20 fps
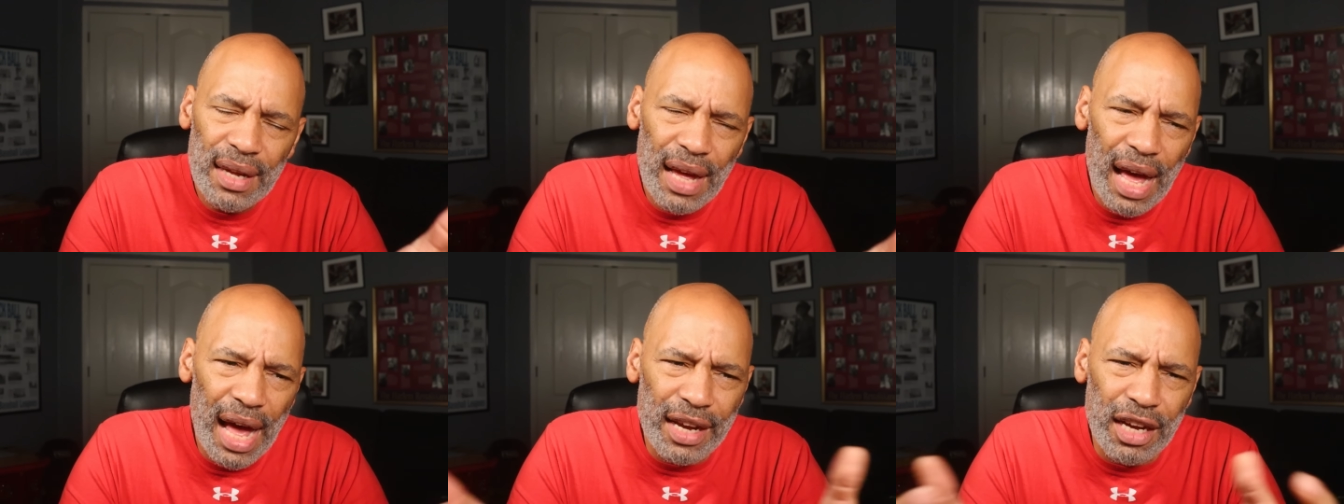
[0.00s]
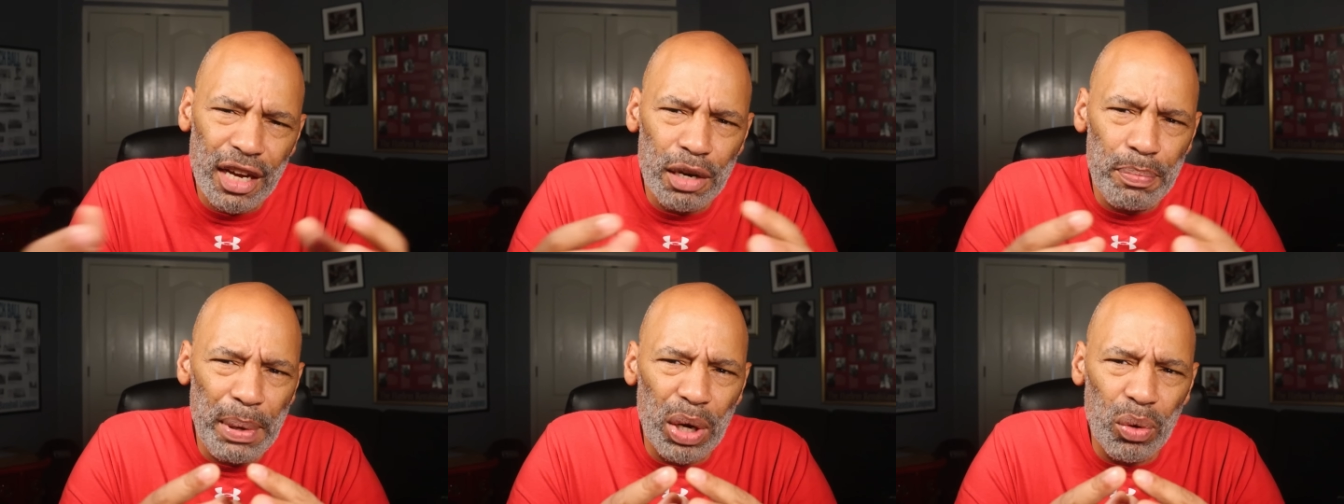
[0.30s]
I
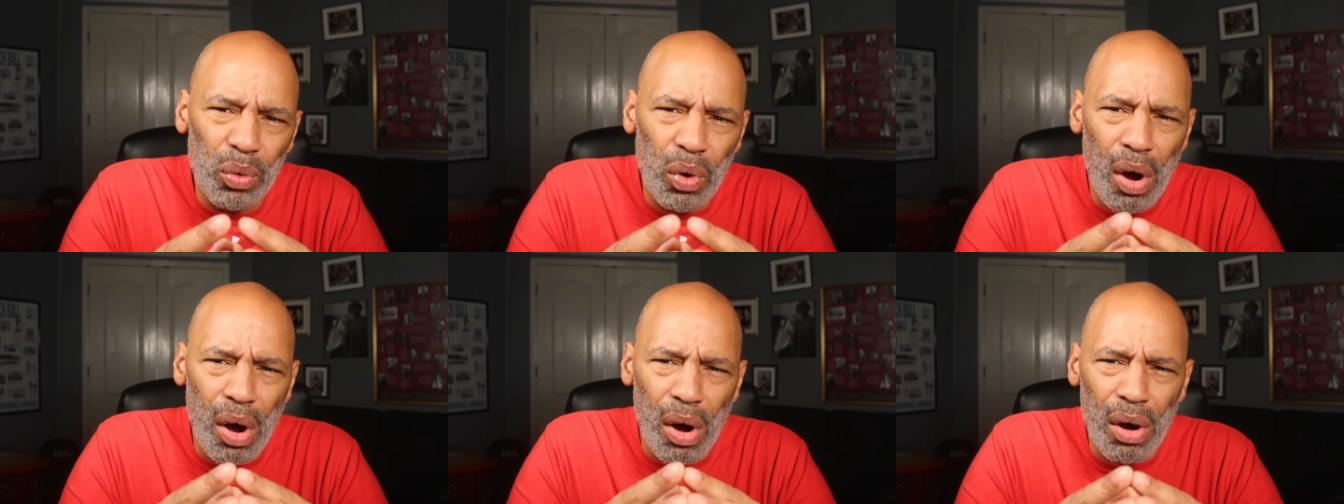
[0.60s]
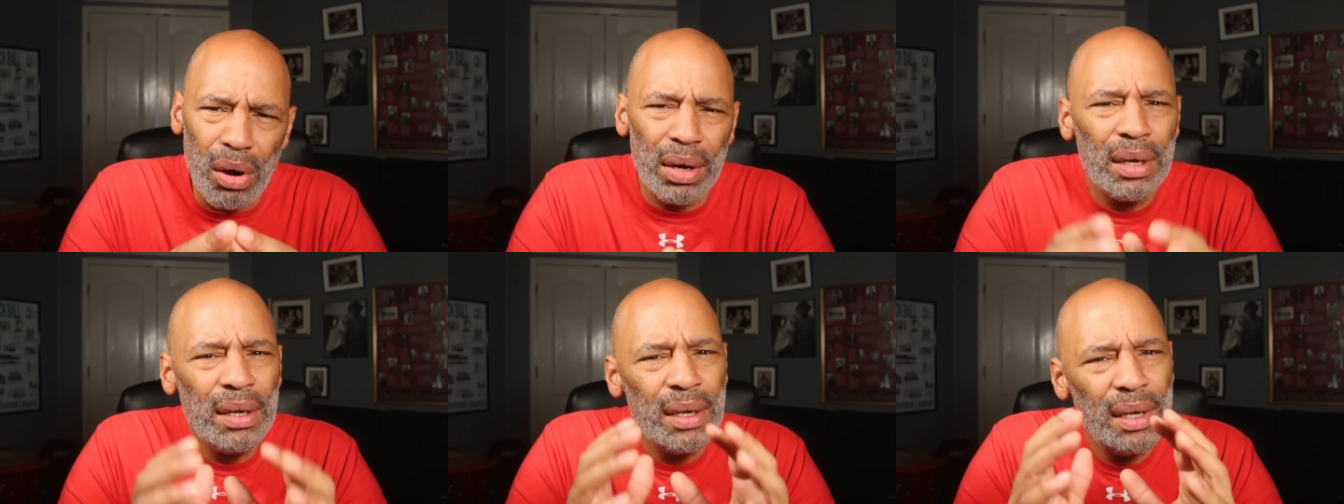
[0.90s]
could be
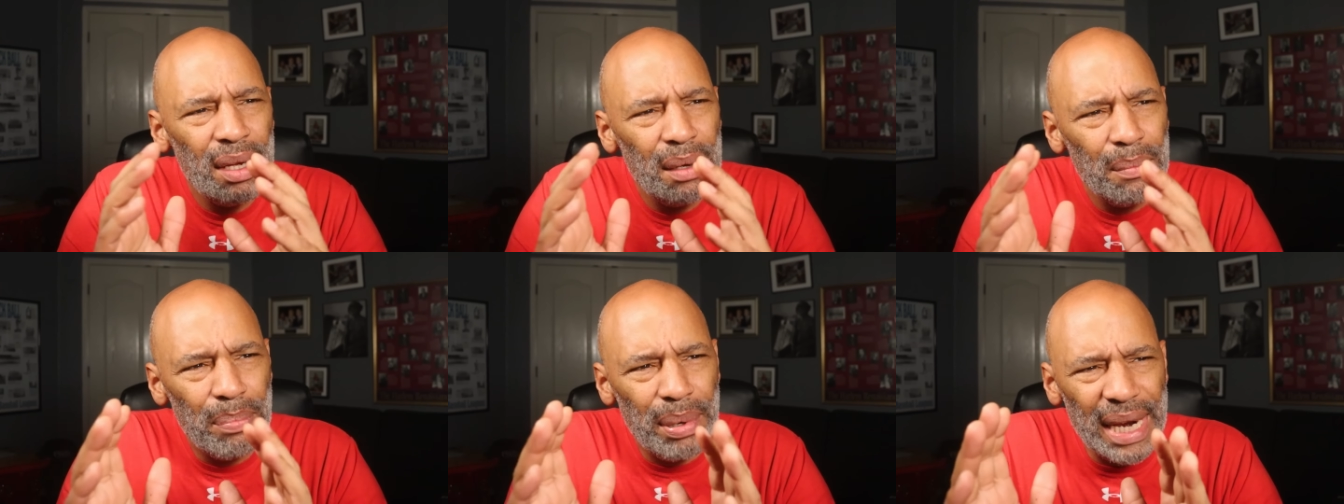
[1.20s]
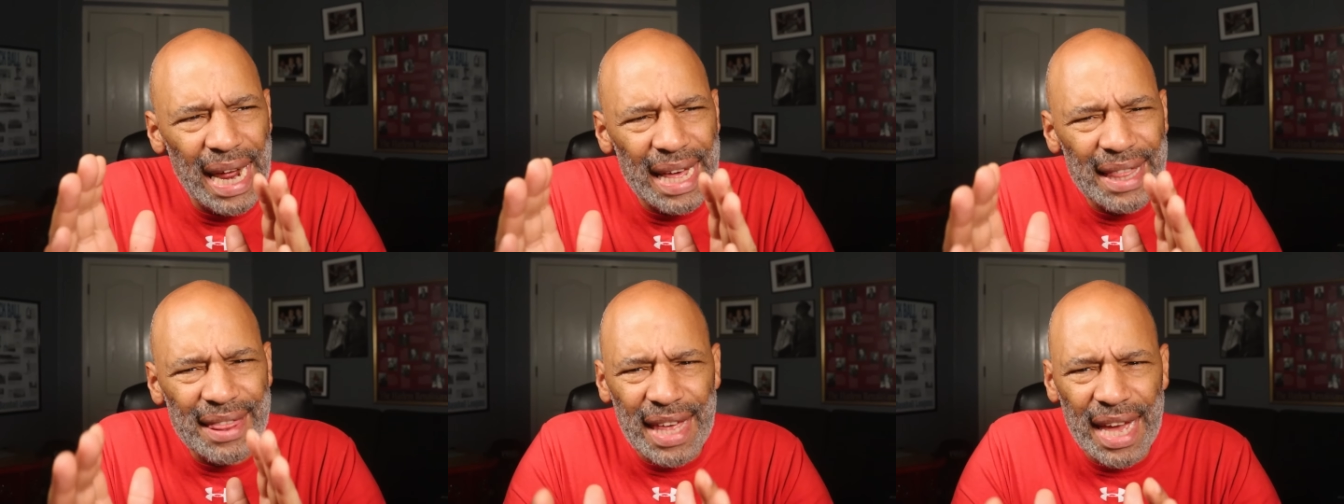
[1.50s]
wrong,
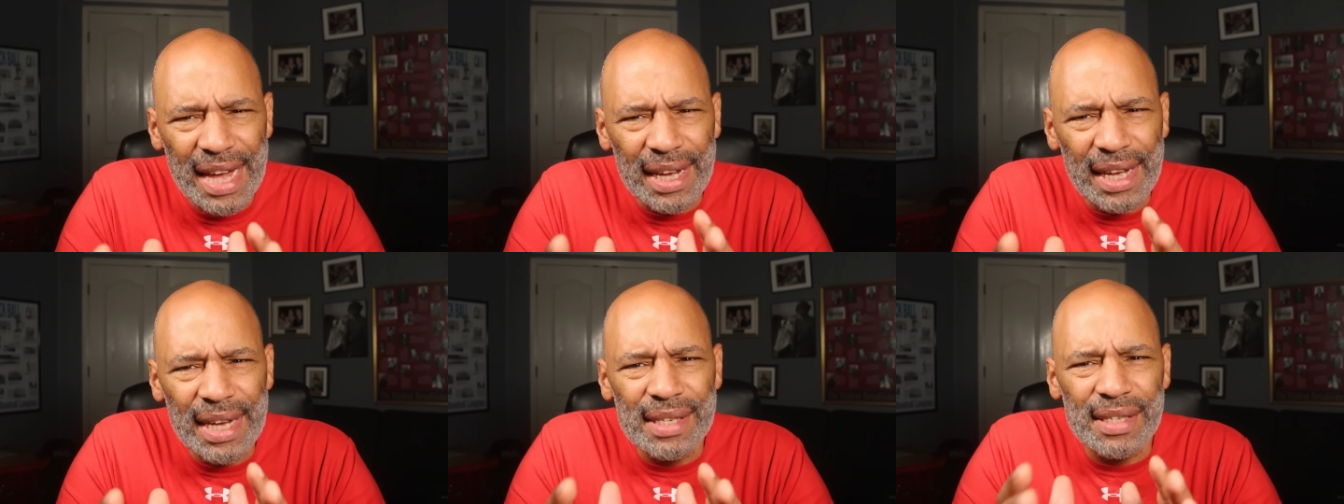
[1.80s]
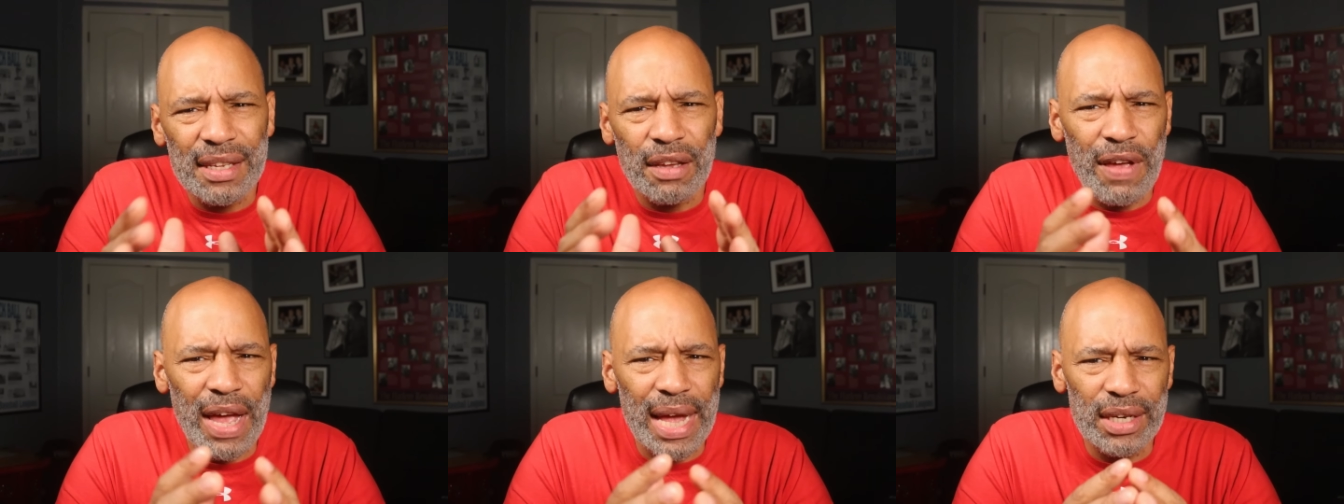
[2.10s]
but I think
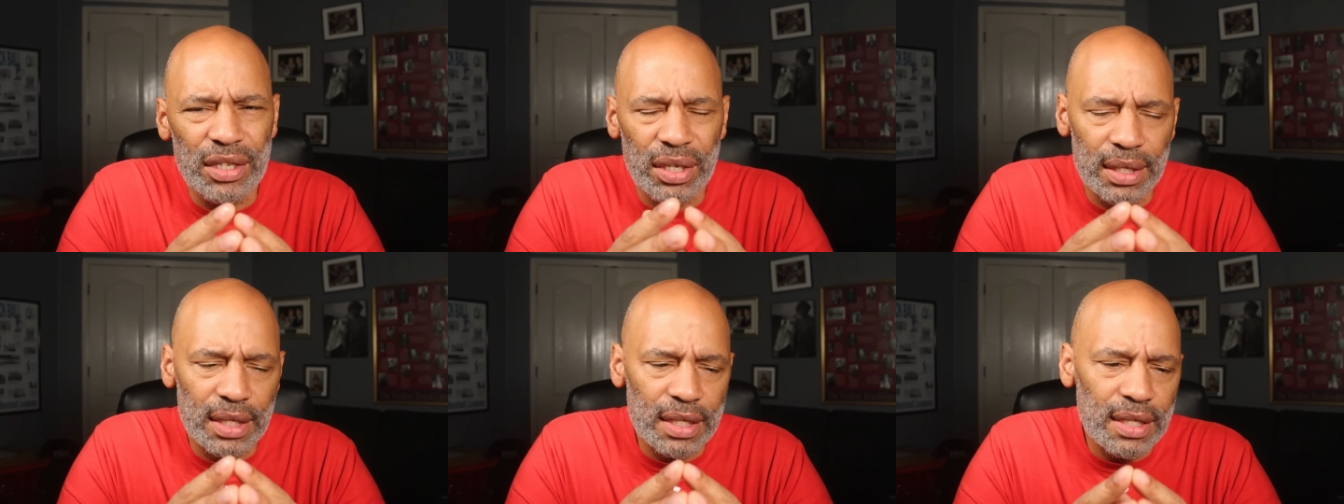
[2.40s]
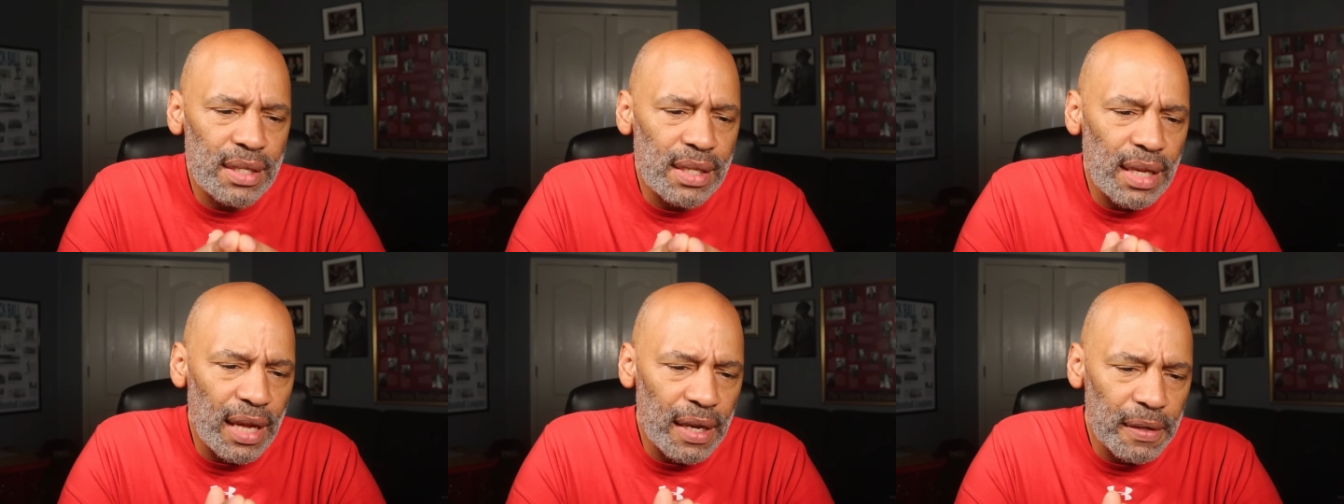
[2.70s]
he's of Haitian
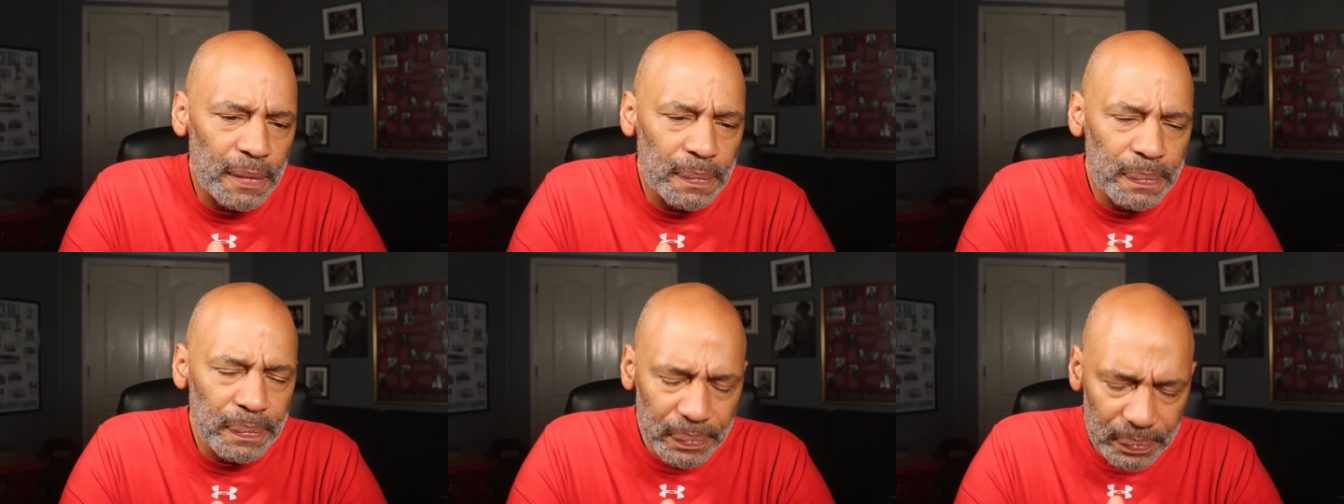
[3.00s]
descent.